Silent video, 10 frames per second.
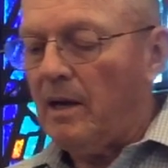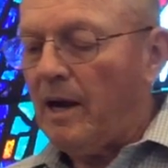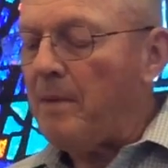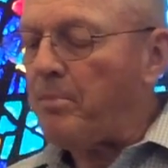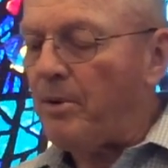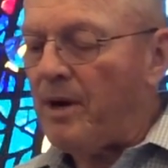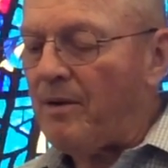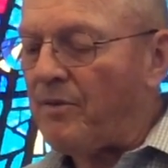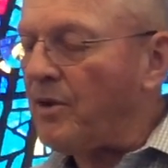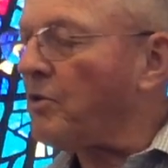I'm praying
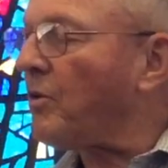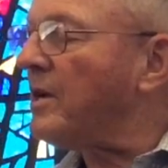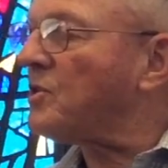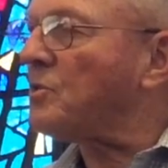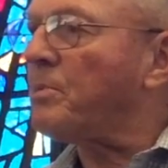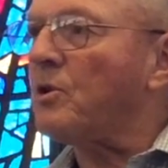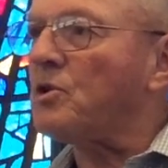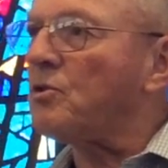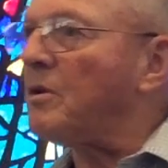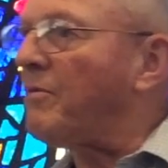for a great
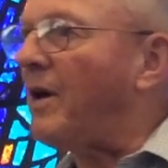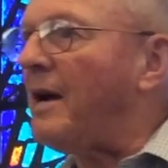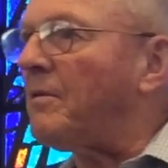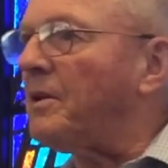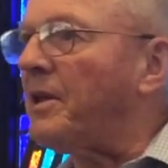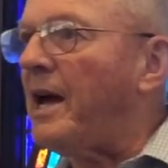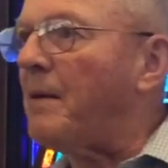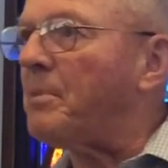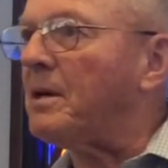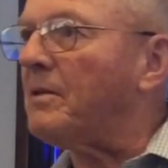spiritual revival to
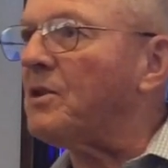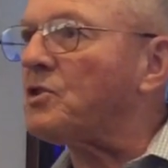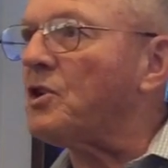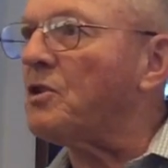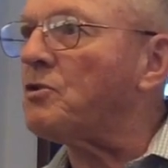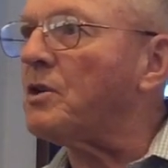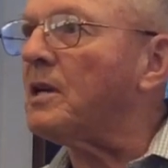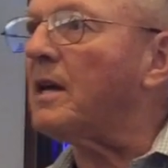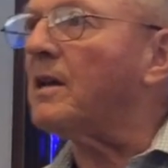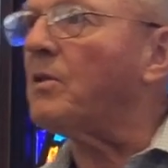happen in this country
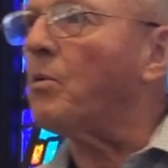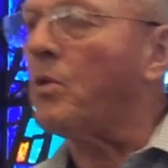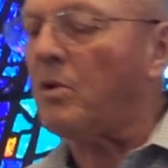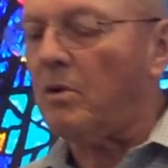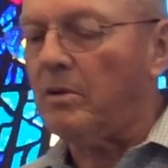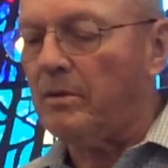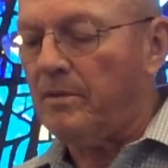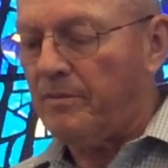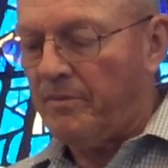and in the world.